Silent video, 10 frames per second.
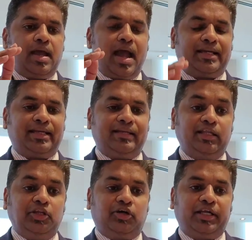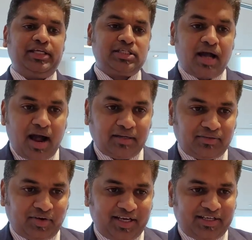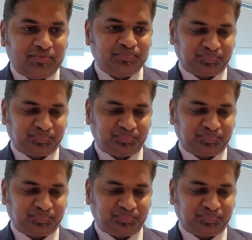at an increased heart rate